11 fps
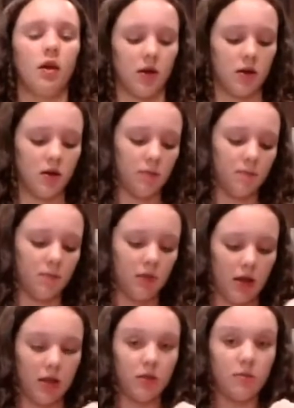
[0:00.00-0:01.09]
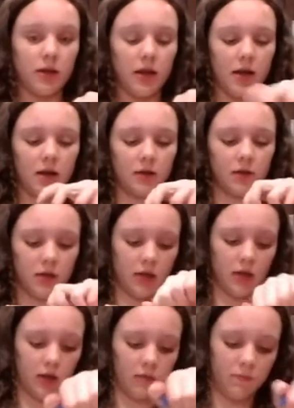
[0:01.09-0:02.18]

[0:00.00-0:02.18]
a little bit. And then I'm going to add like a